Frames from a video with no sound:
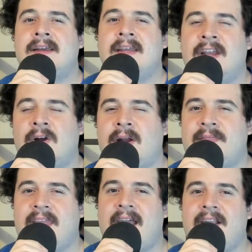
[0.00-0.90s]
here at
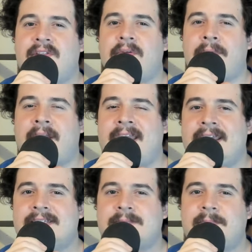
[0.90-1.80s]
the end of the
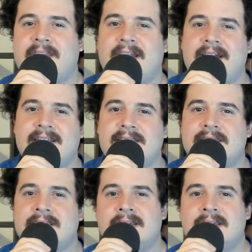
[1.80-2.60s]
race, because